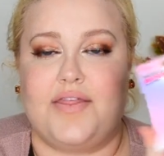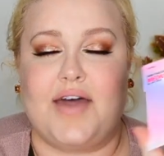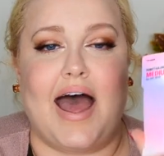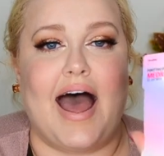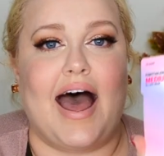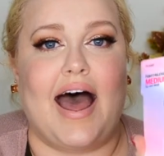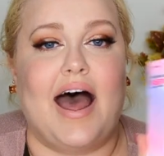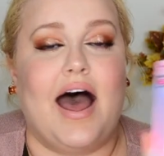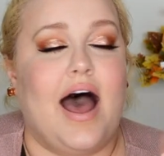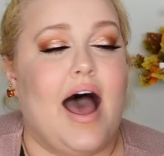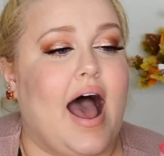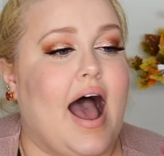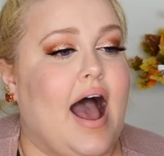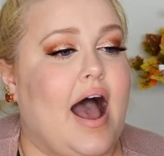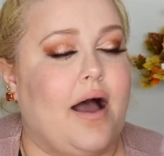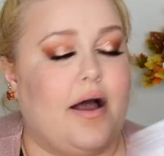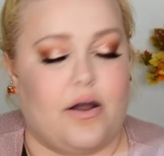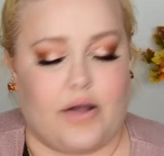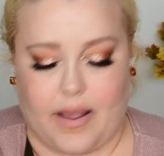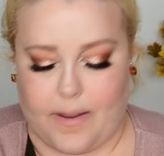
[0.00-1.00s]
that
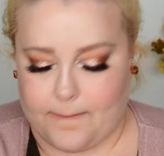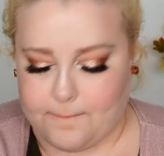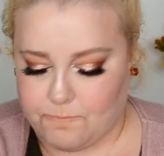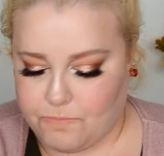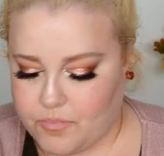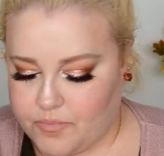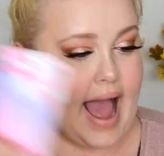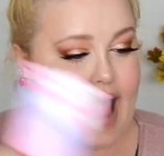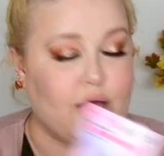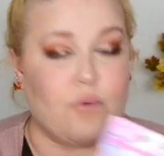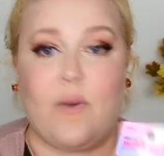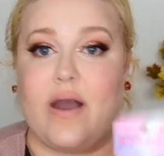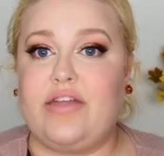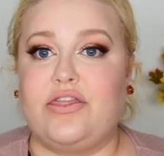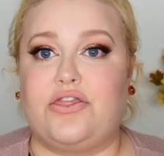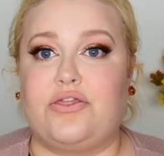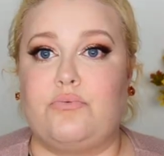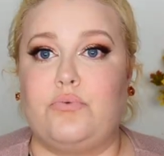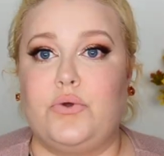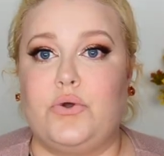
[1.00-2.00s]
okay, I
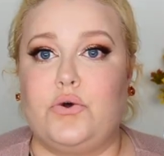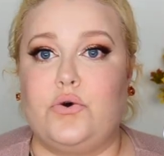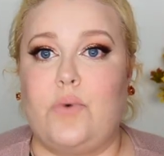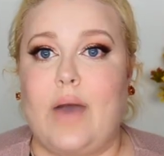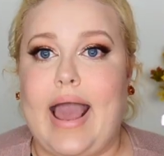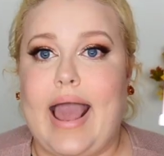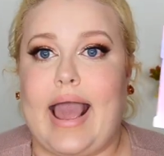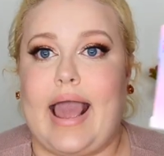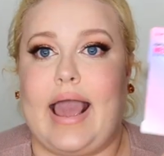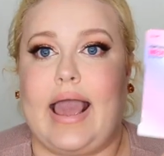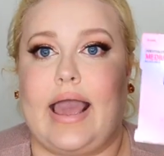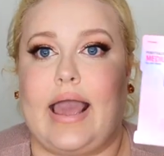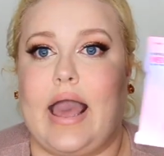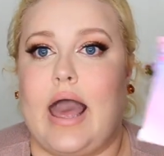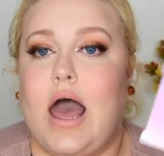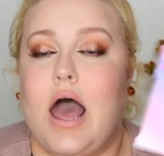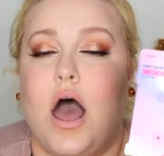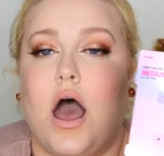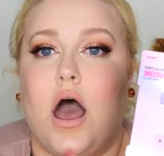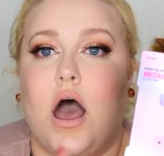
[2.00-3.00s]
went through a.
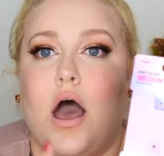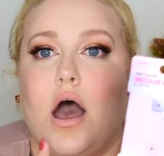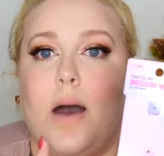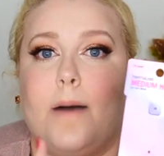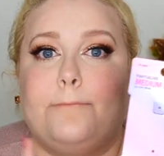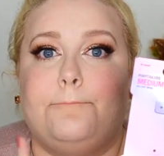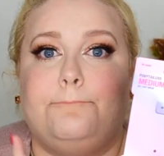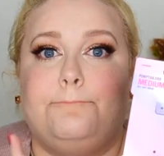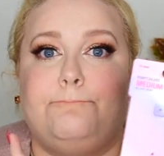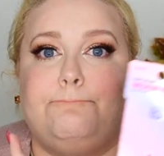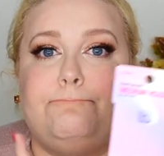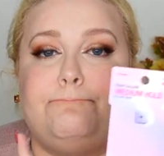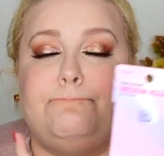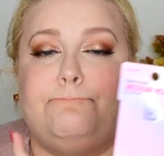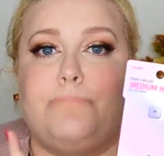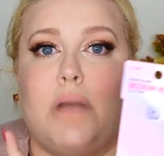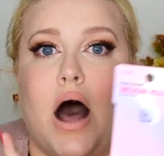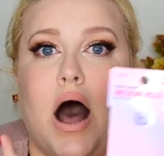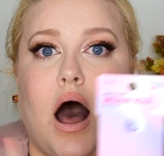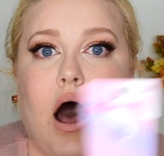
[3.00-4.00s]

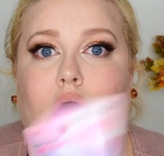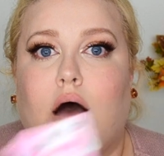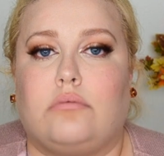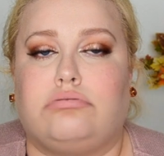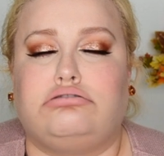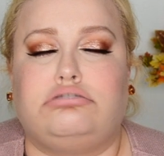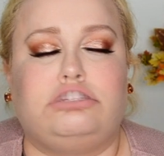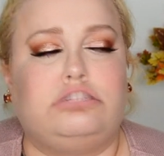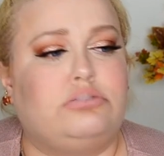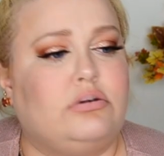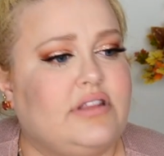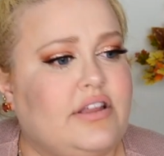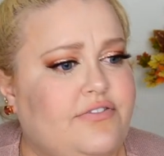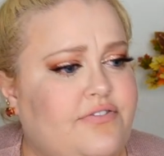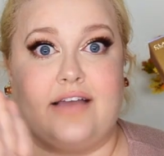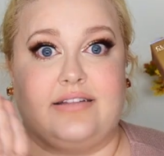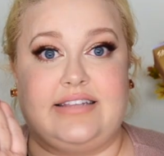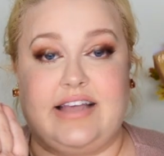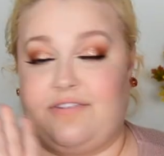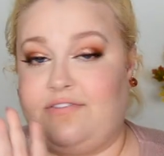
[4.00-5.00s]
Uh, what the?
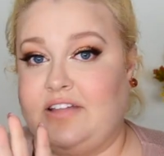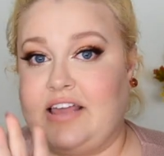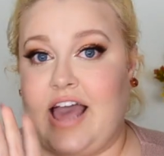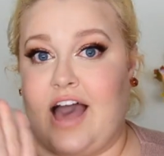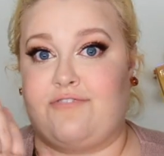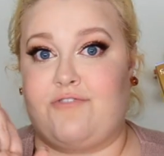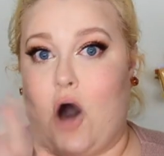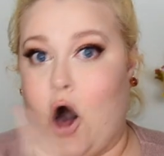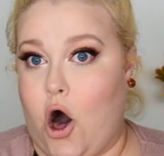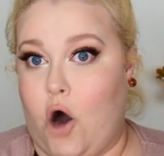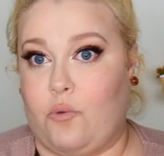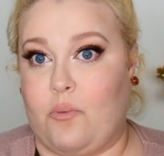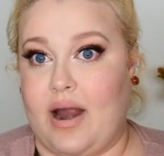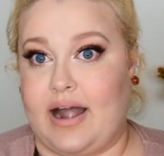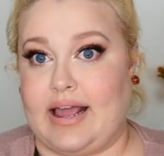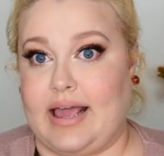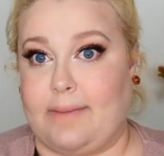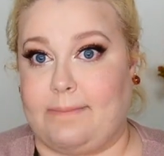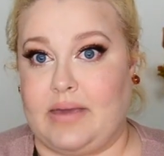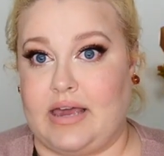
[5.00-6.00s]
F I definitely have
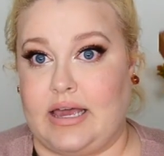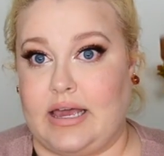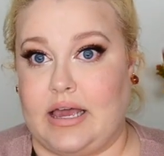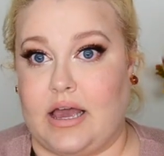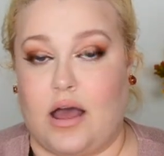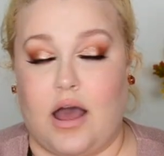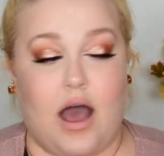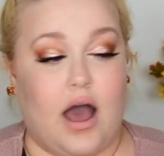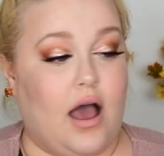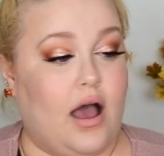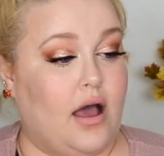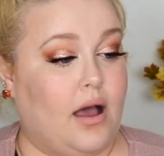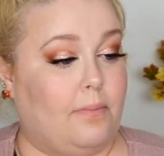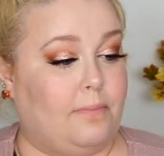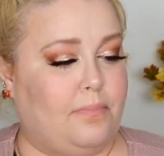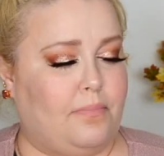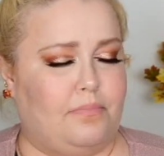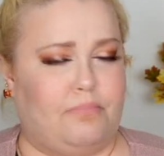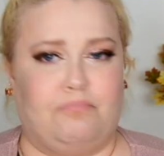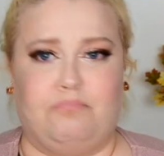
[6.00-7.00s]
already be.
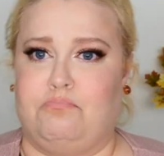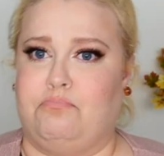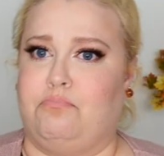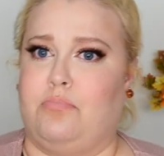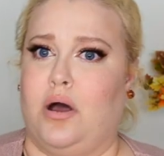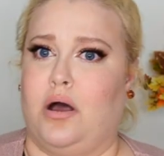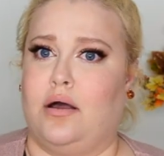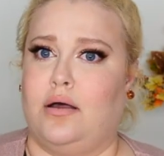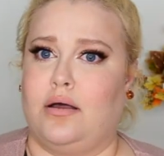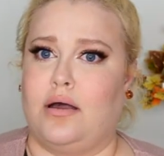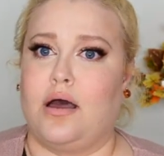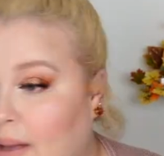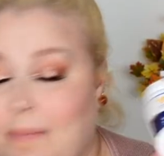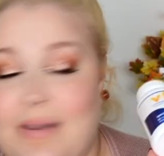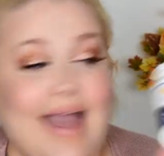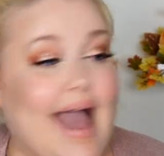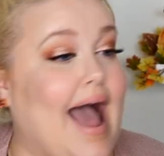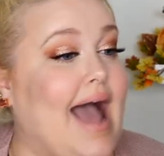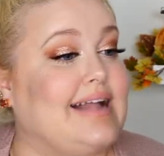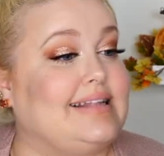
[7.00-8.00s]
But
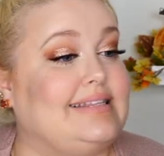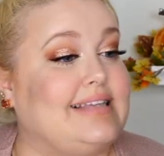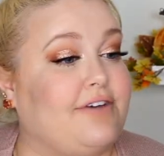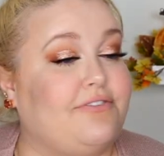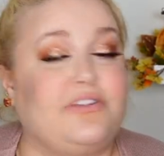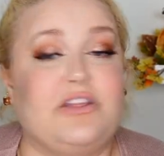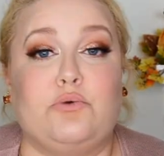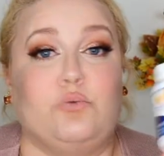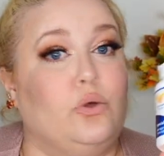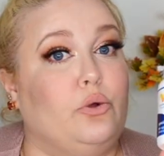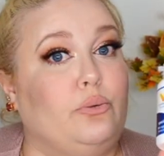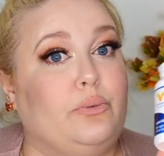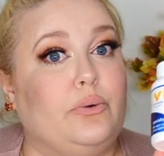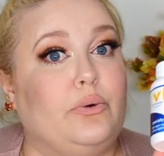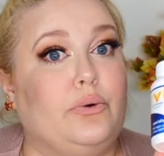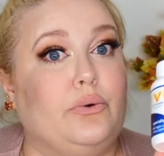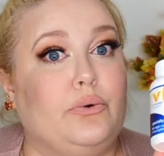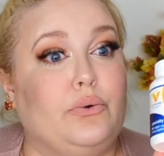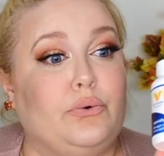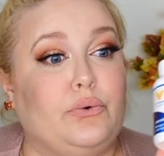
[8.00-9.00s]
yeah, I definitely
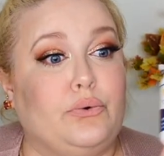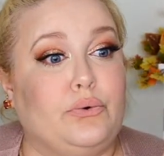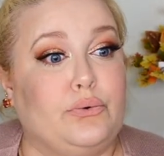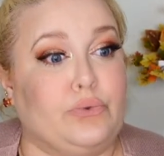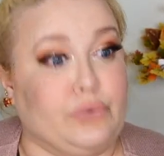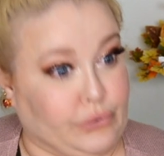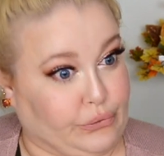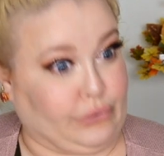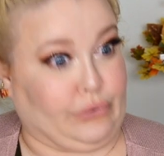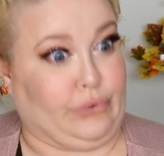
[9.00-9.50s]
will.